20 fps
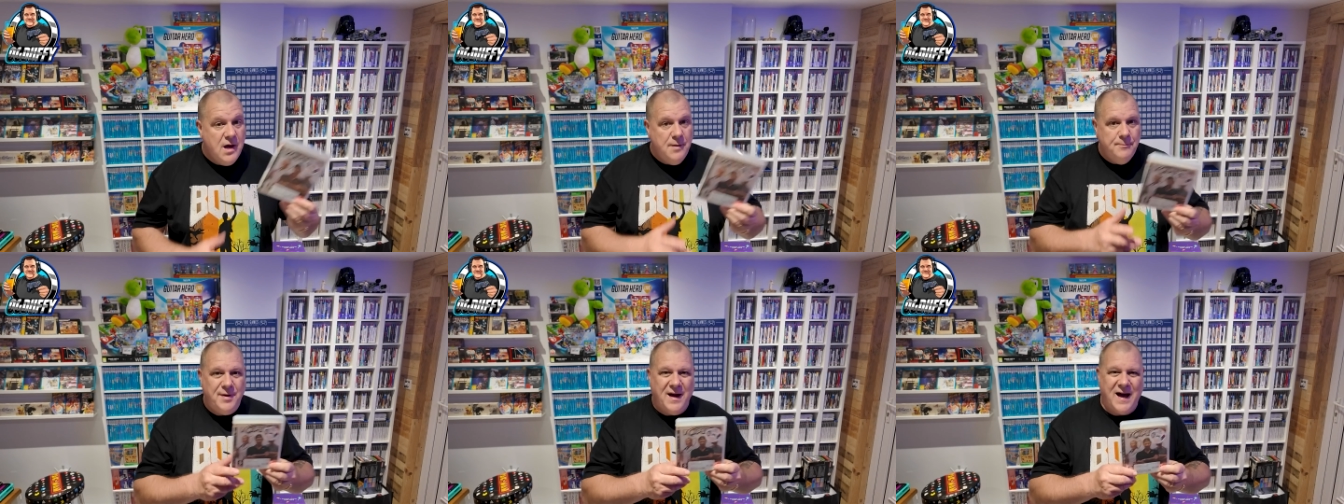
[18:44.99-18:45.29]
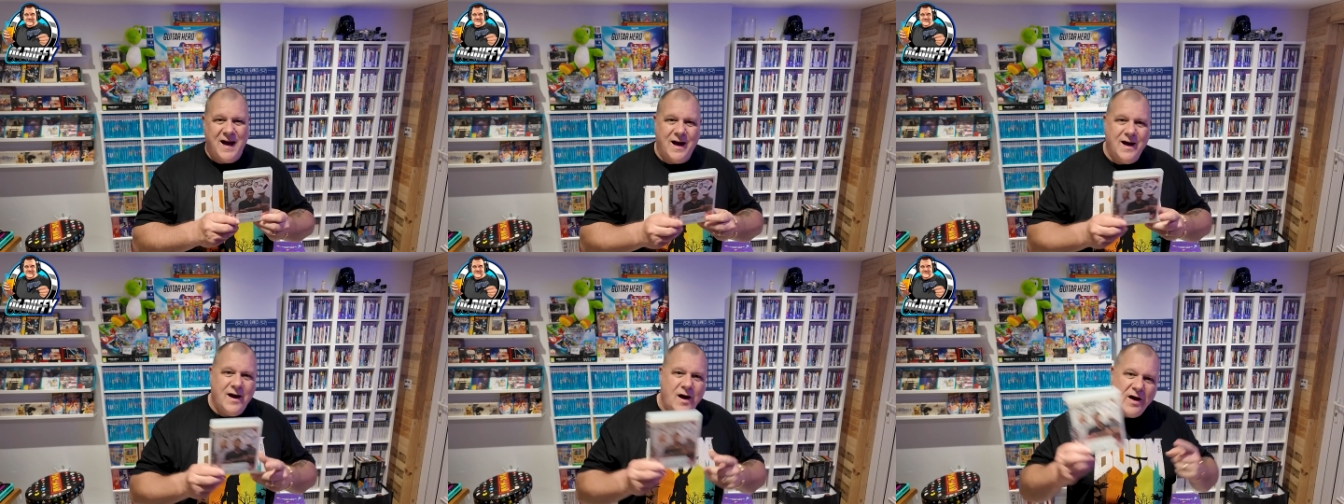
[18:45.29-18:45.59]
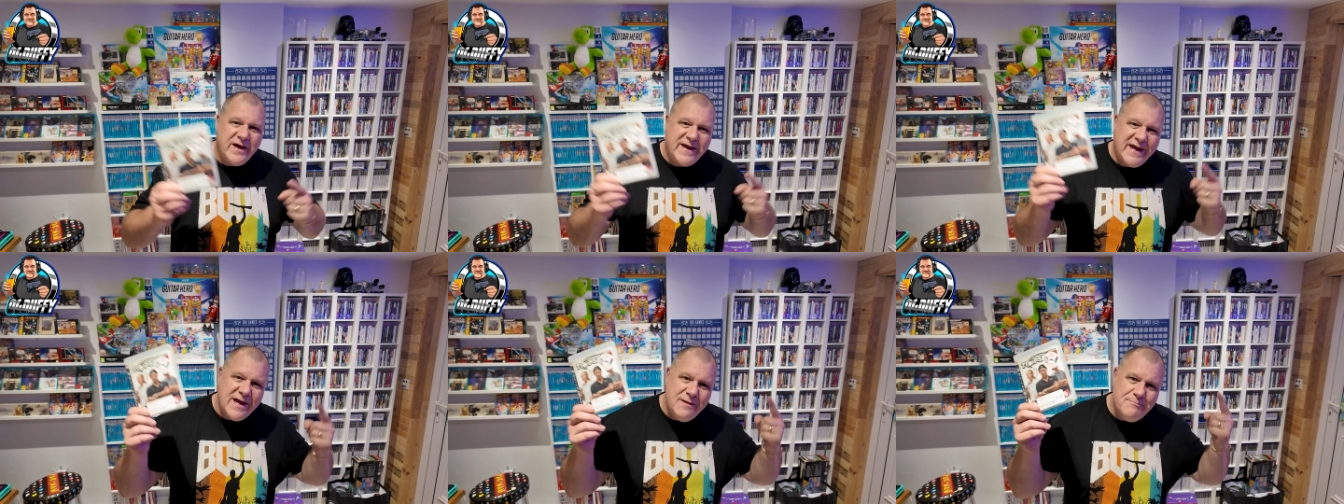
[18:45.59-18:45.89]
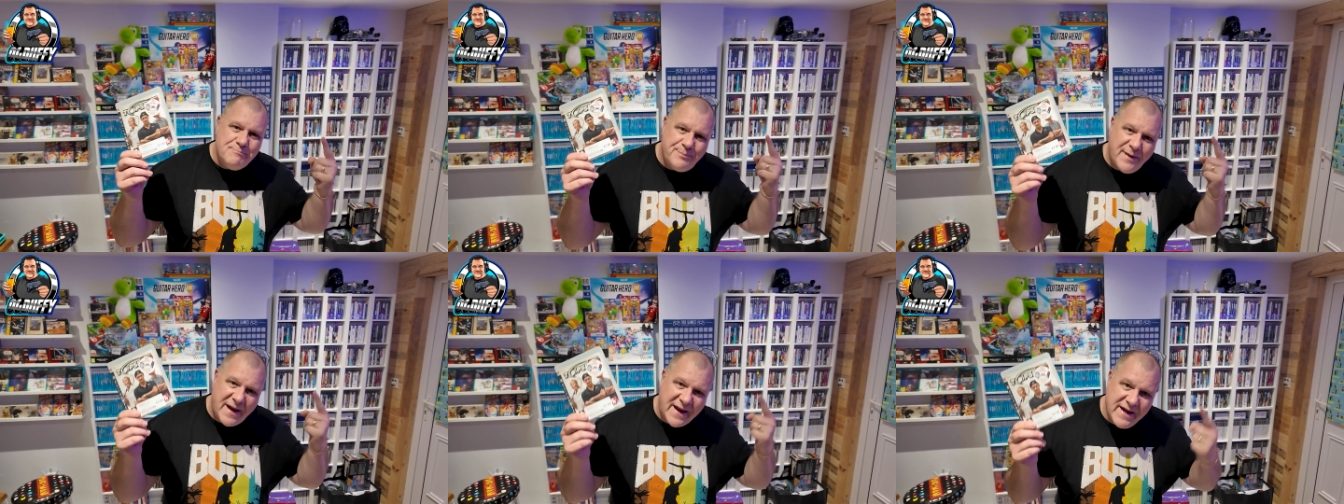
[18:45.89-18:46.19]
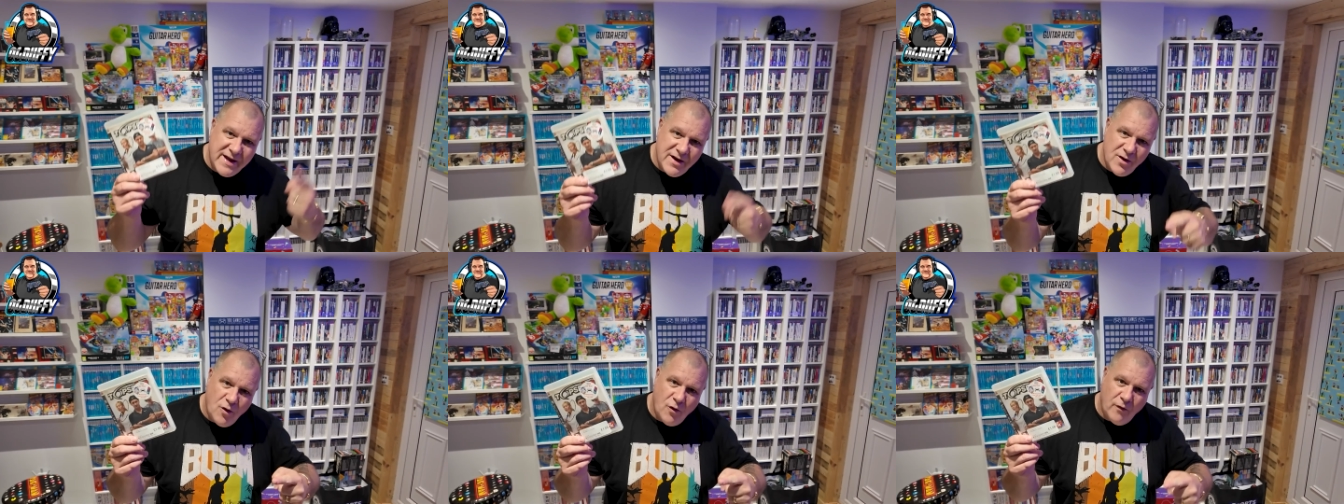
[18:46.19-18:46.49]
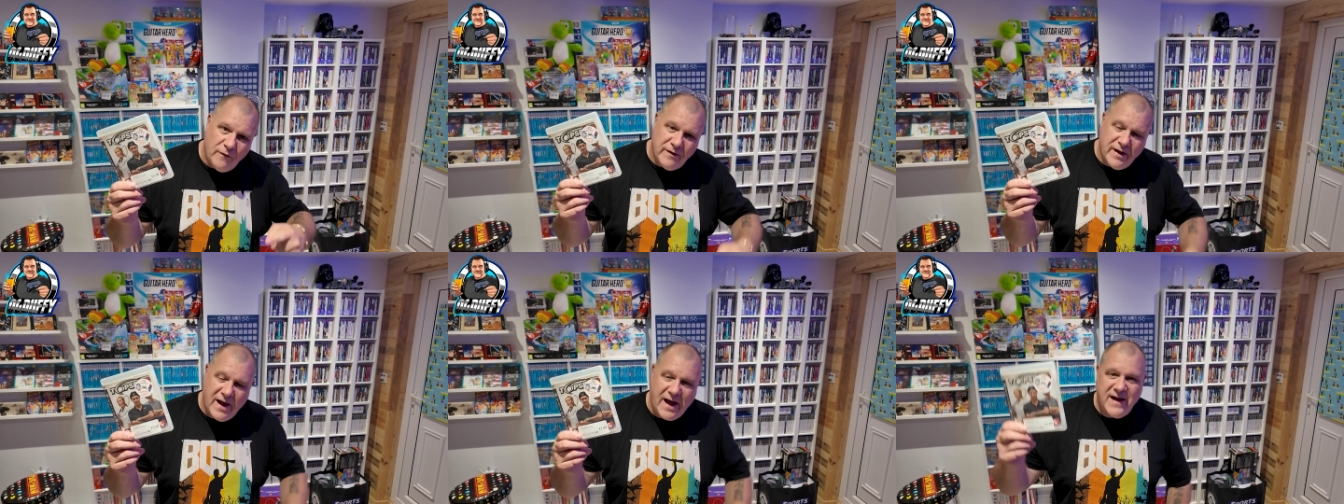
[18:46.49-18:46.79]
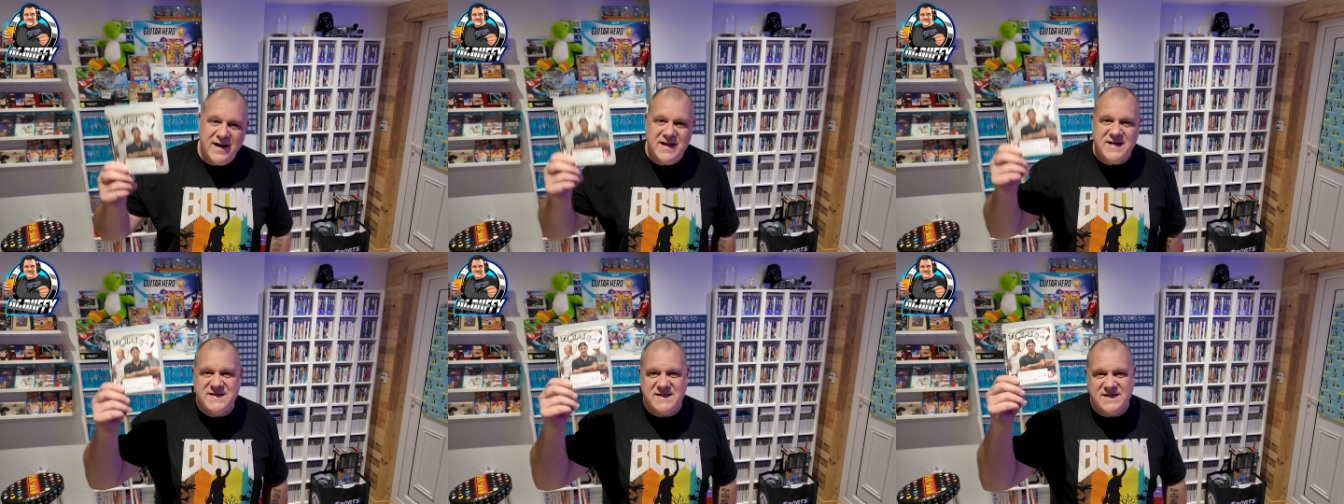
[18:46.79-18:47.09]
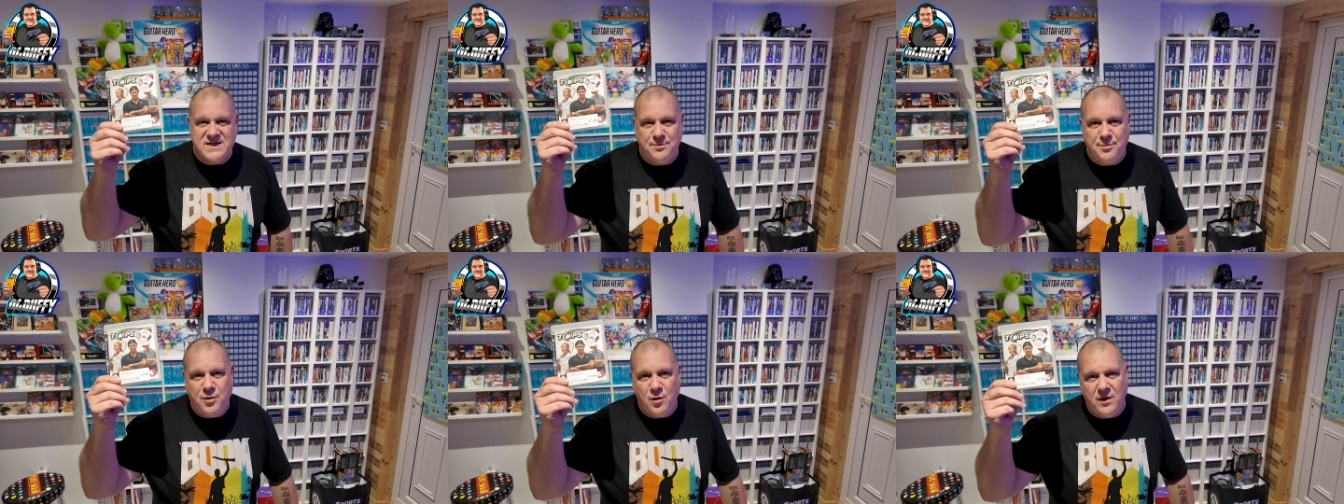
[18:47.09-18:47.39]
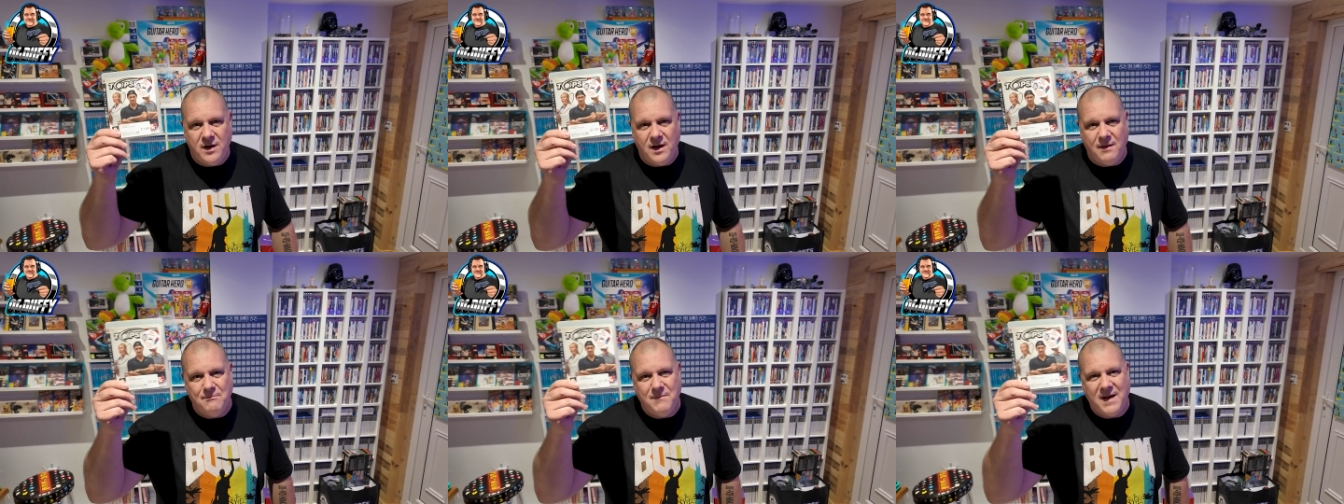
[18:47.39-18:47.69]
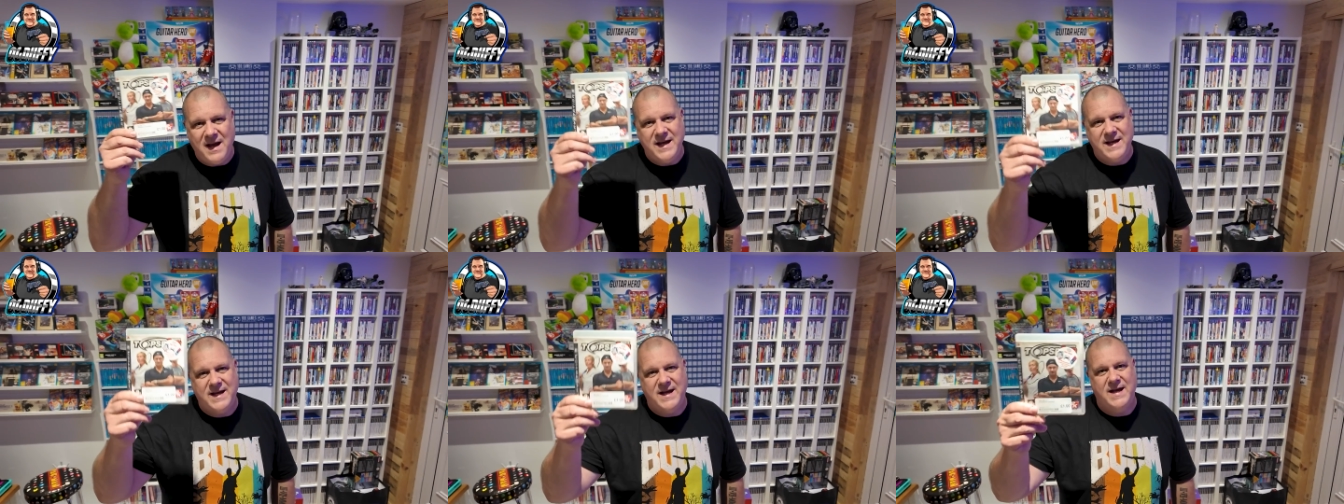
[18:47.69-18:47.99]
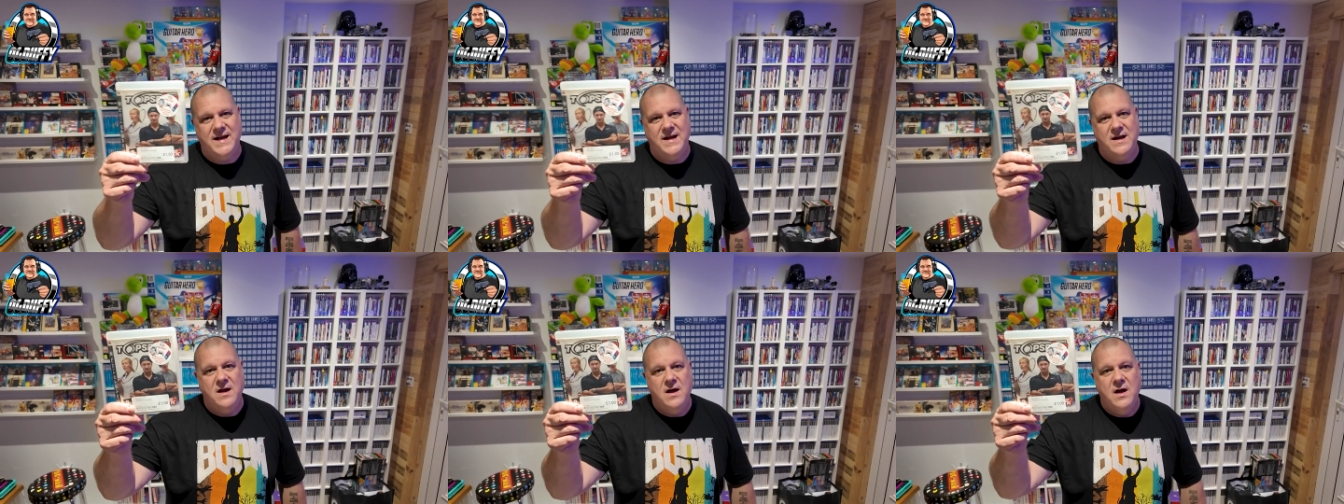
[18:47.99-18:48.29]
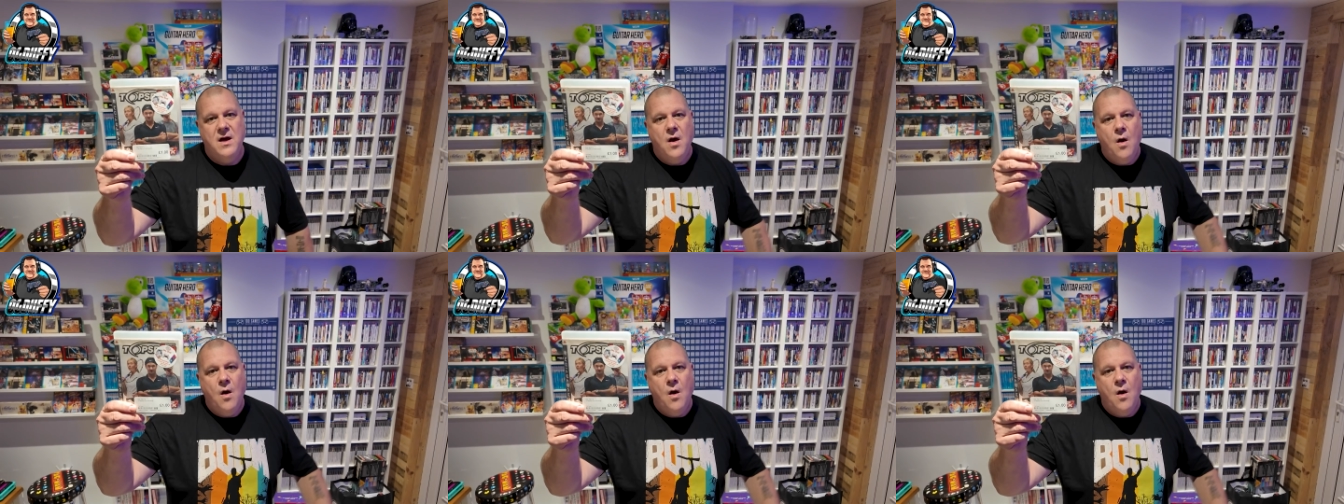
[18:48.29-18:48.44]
But I keep banging on, and this is the point I'm making.